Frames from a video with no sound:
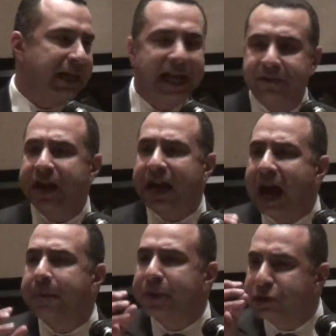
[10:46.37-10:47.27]
Giving
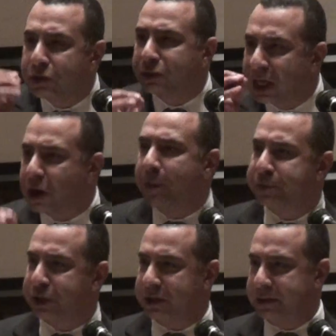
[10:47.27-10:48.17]
up is not an
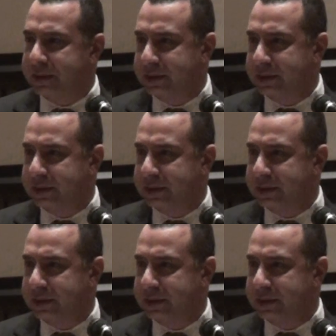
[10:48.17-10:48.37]
option,